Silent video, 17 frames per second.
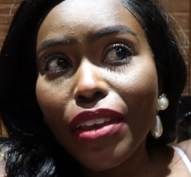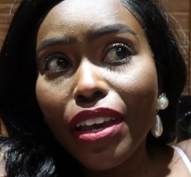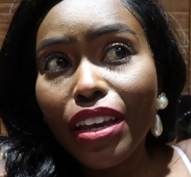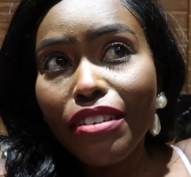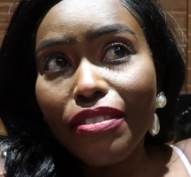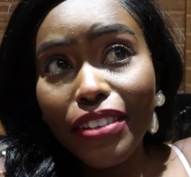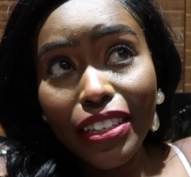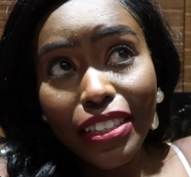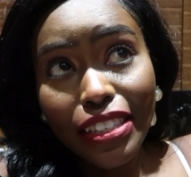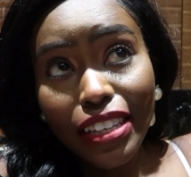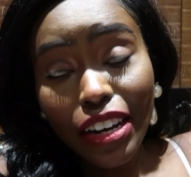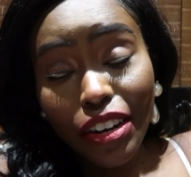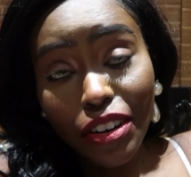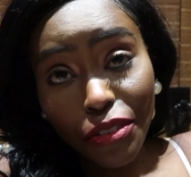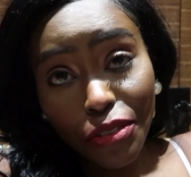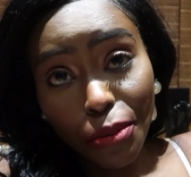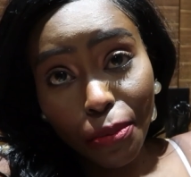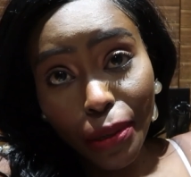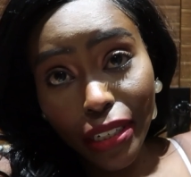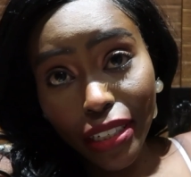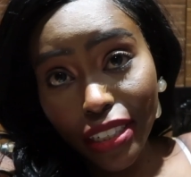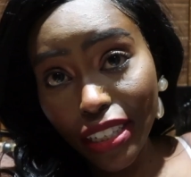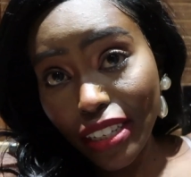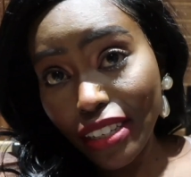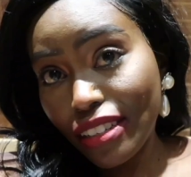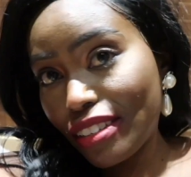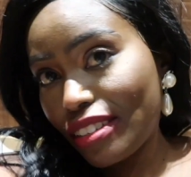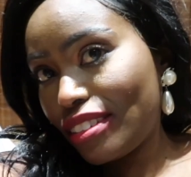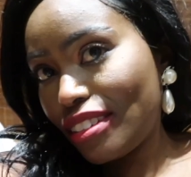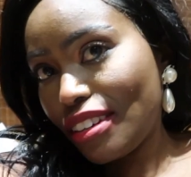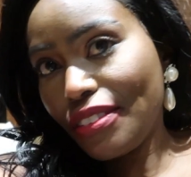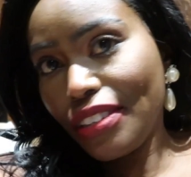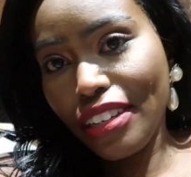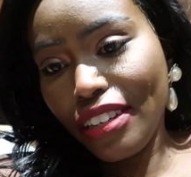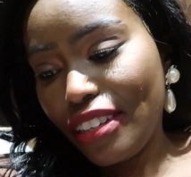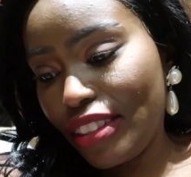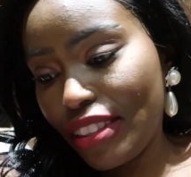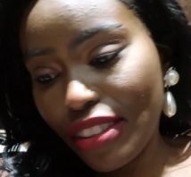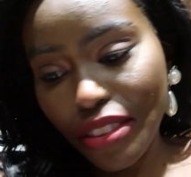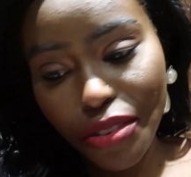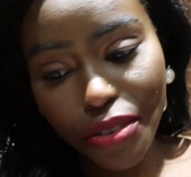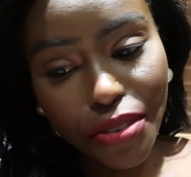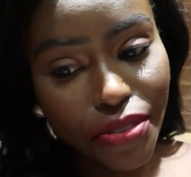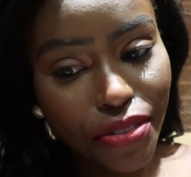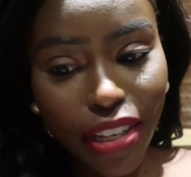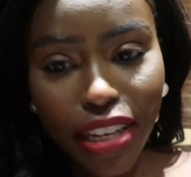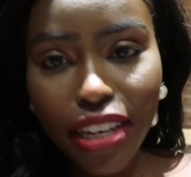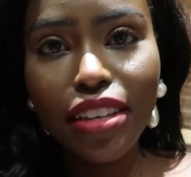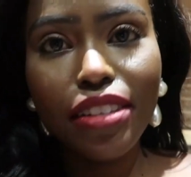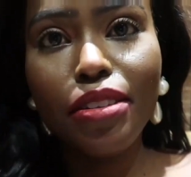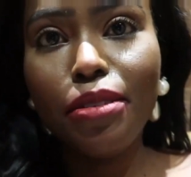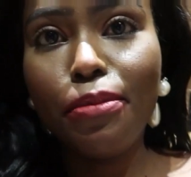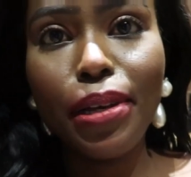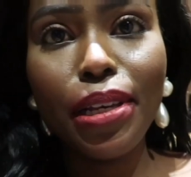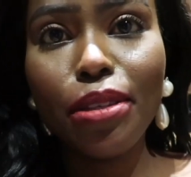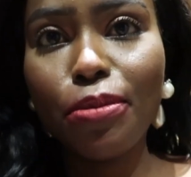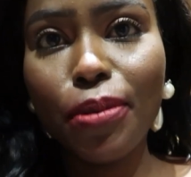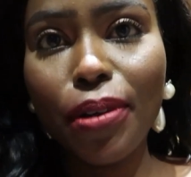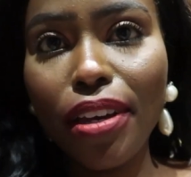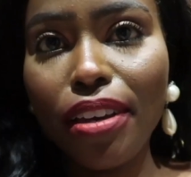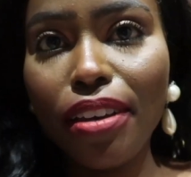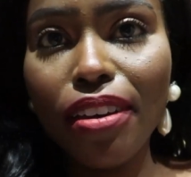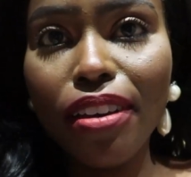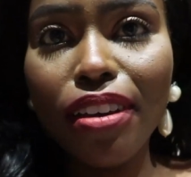if this is out of your budget definitely thrifting is the best way